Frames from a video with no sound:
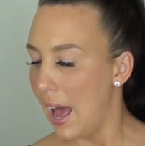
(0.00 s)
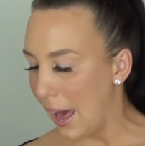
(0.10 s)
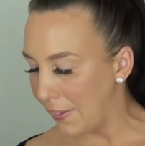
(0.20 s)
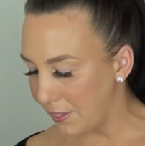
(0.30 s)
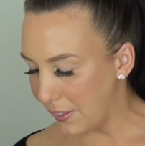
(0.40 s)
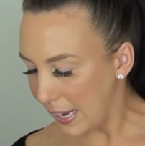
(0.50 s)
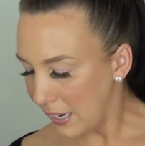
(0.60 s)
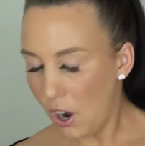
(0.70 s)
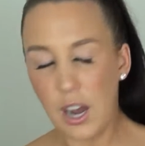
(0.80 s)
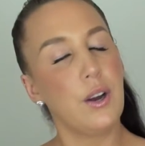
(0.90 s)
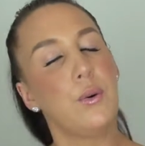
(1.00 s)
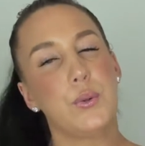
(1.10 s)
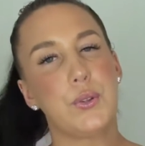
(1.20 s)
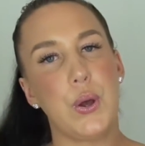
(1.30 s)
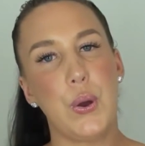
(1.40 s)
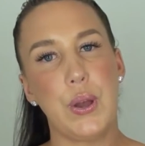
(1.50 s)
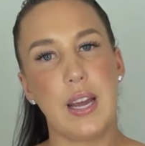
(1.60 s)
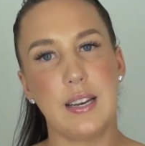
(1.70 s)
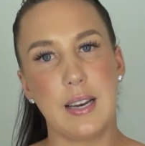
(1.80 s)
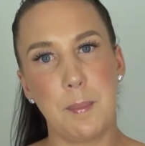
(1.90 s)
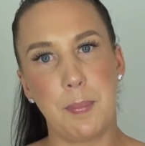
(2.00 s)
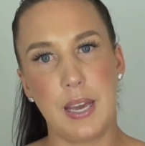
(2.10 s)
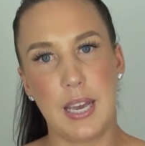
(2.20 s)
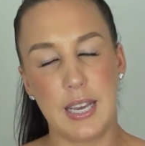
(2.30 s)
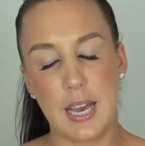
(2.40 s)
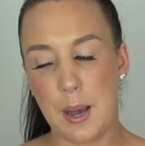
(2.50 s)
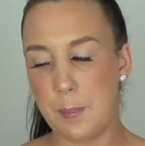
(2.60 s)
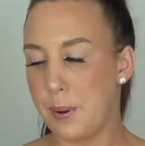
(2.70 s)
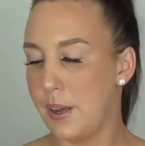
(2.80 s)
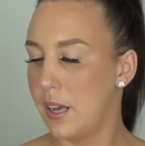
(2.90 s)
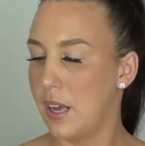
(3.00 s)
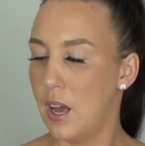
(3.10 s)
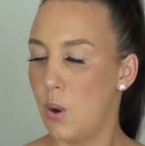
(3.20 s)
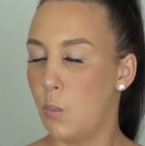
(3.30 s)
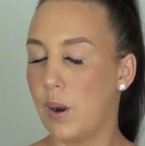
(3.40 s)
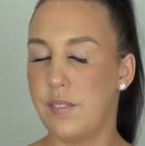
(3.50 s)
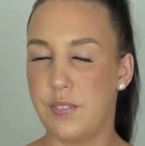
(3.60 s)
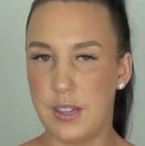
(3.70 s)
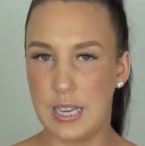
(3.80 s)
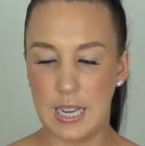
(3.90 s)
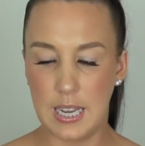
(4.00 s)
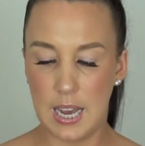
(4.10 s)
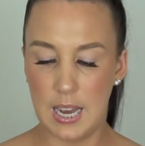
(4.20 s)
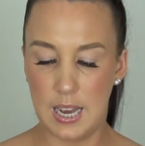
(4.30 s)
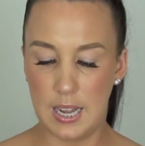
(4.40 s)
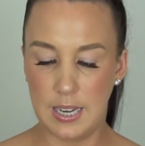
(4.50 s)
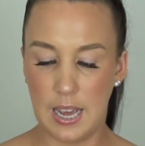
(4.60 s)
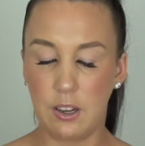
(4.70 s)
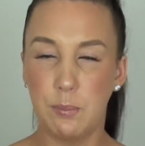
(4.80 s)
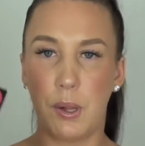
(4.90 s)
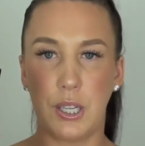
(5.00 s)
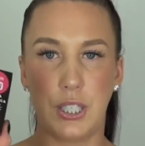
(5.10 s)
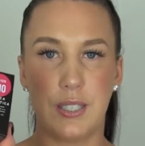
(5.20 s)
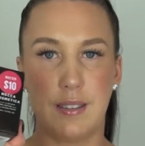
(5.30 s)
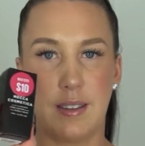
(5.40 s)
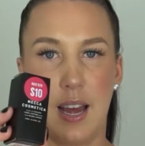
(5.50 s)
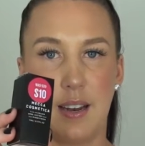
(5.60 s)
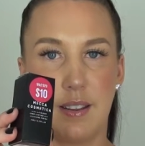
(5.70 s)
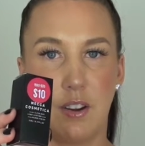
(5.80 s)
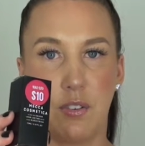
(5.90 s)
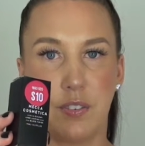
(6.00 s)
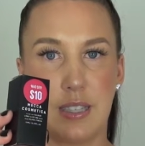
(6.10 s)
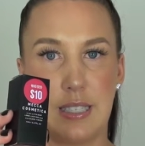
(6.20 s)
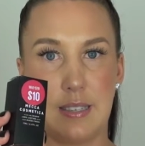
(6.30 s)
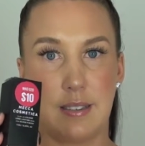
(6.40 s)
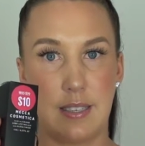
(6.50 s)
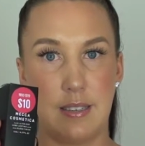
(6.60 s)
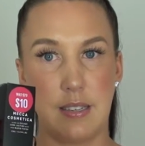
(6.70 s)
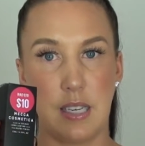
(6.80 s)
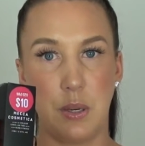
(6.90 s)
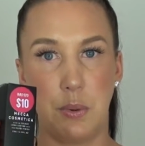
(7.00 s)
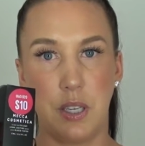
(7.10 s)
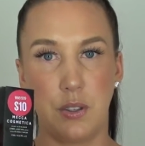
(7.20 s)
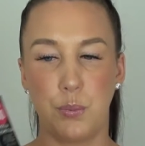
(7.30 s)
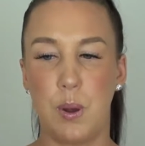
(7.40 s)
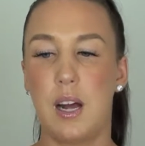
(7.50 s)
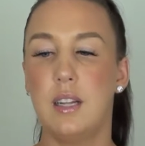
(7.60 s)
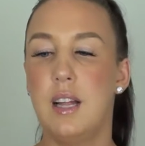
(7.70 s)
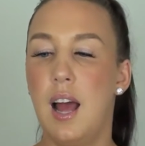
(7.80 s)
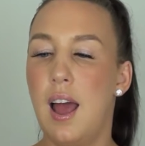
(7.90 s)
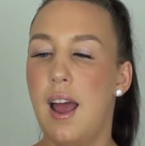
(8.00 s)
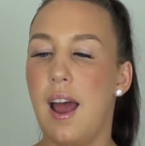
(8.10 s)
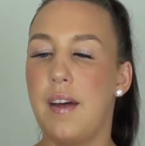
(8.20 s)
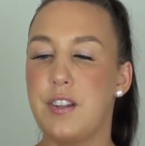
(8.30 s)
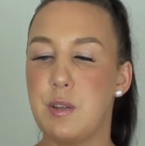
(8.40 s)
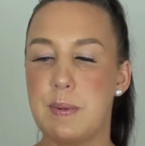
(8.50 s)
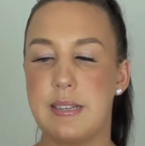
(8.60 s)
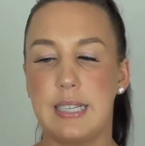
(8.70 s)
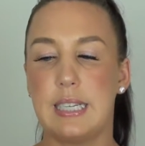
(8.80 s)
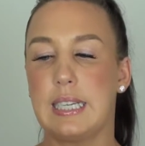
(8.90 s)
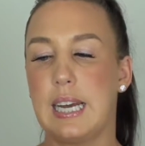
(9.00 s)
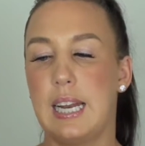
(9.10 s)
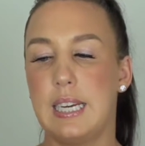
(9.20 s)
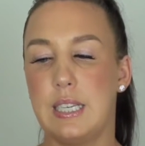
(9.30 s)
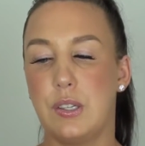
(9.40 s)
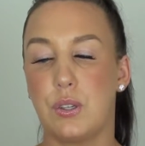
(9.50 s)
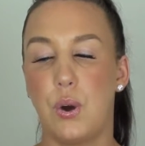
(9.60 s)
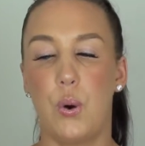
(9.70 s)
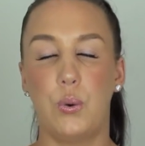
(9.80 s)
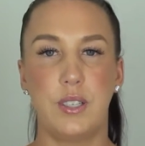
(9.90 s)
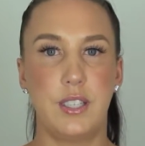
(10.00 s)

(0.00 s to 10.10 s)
And then I also ended up picking up one of the nail polishes that they're obviously discontinuing as well. And this particular colour is called